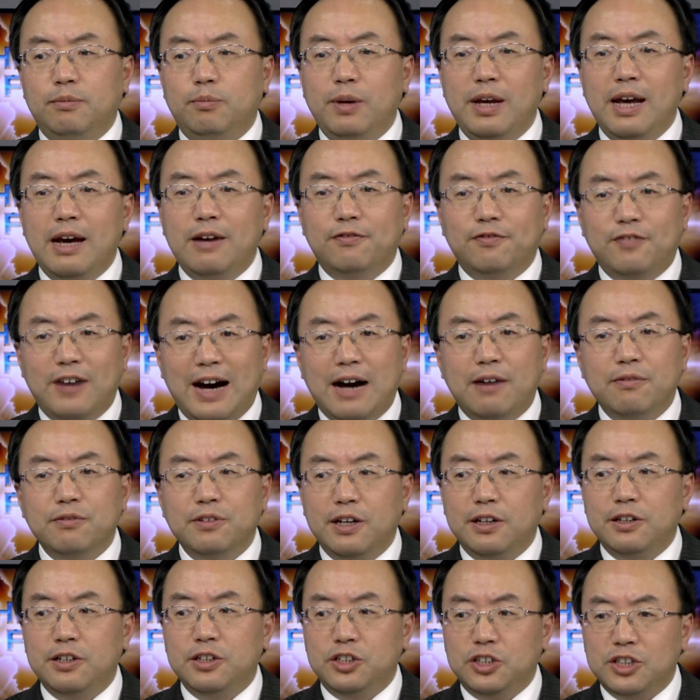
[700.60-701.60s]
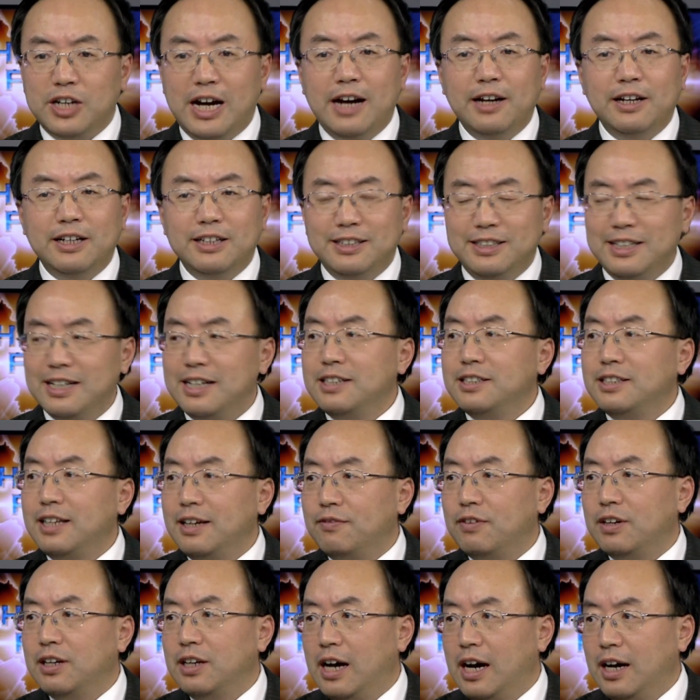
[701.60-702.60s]
we have found that China does
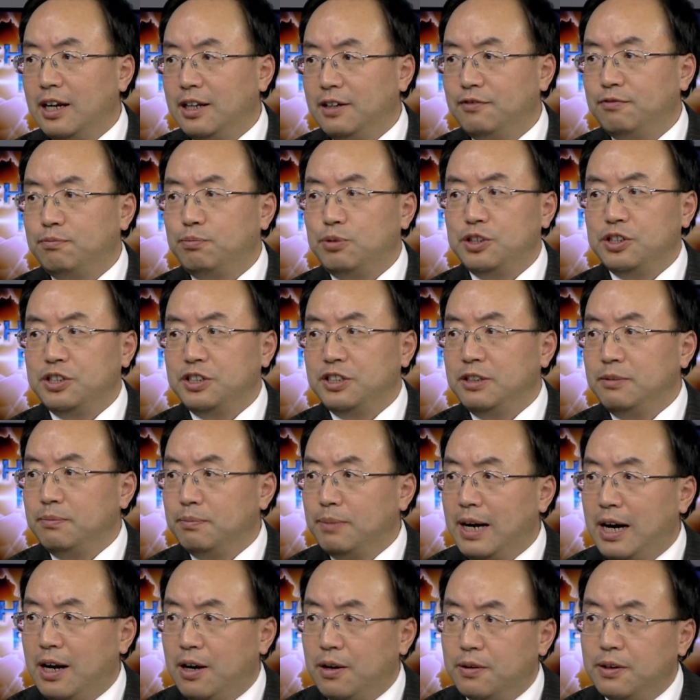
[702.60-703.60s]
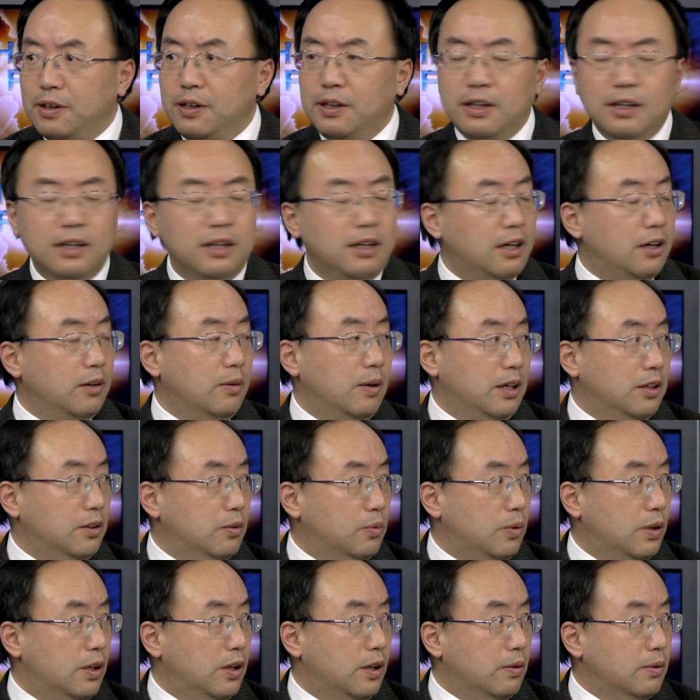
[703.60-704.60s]
have a lot of purchasing power around the
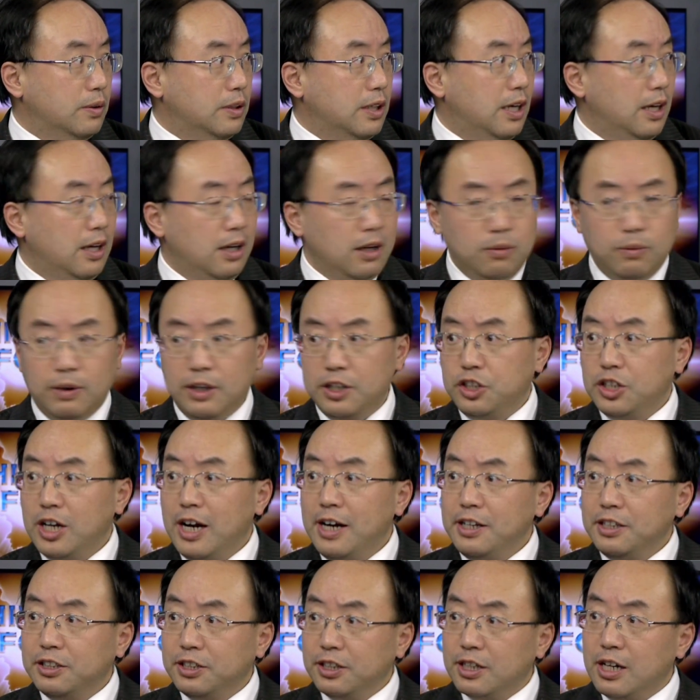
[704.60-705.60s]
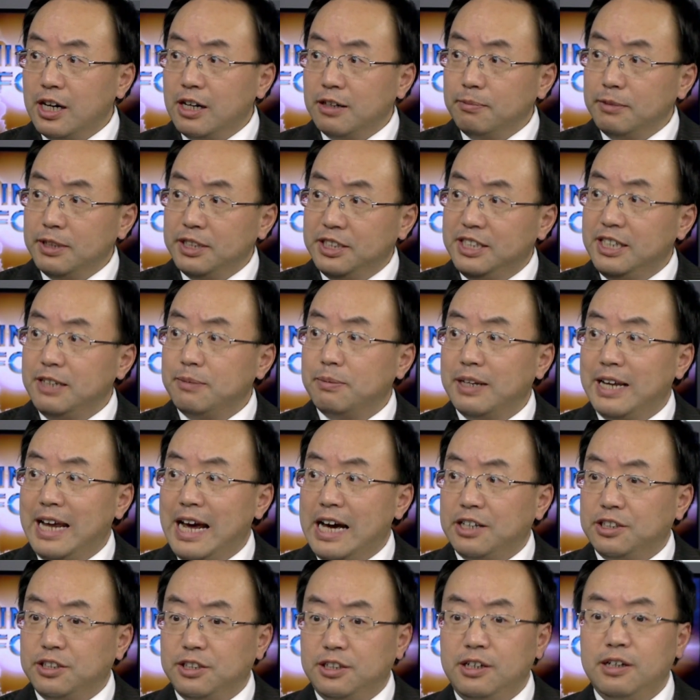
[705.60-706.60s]
world. When Chinese economy dipped
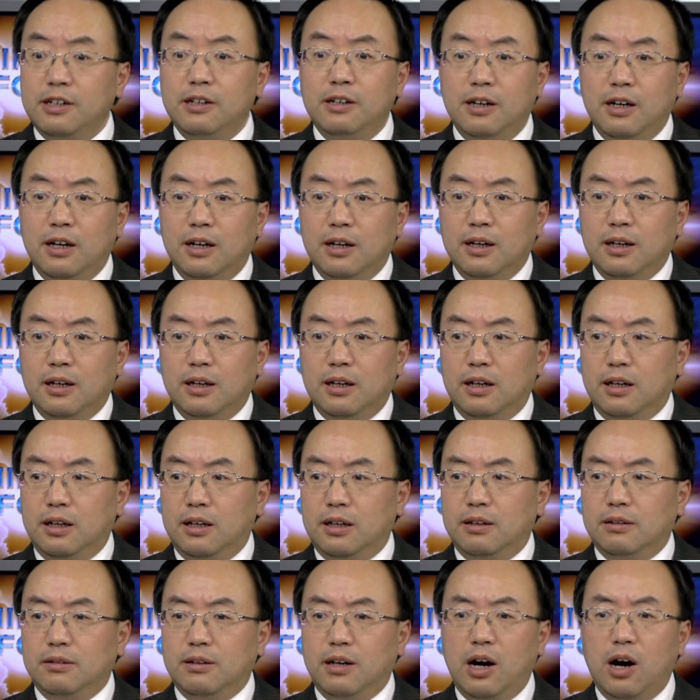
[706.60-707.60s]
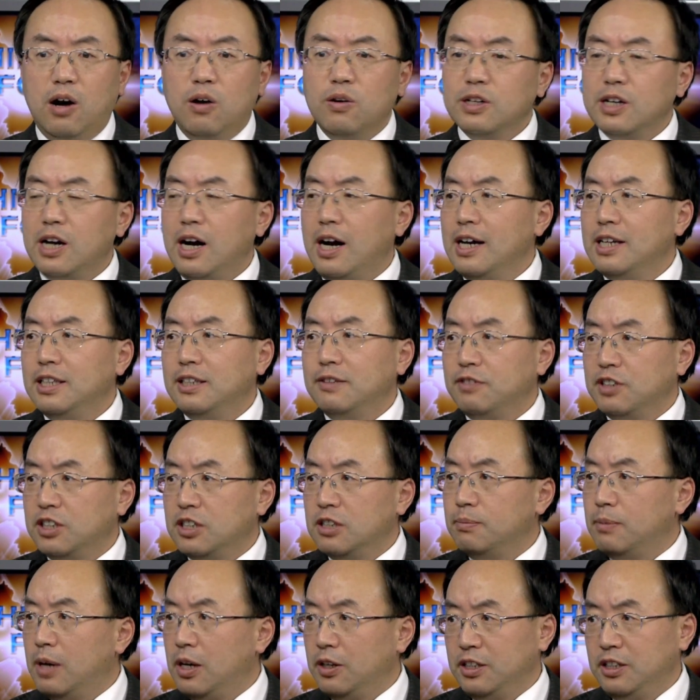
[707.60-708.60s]
last year, all kinds of
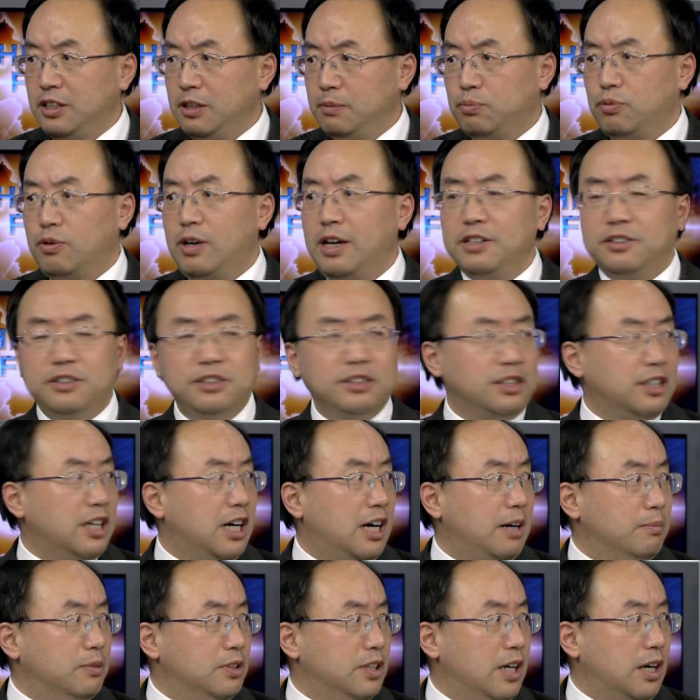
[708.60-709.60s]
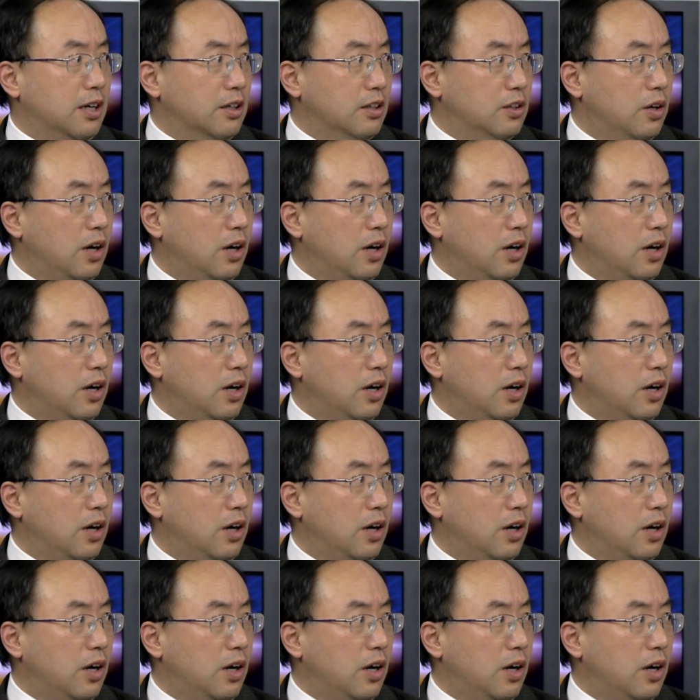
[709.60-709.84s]
commodity prices come down.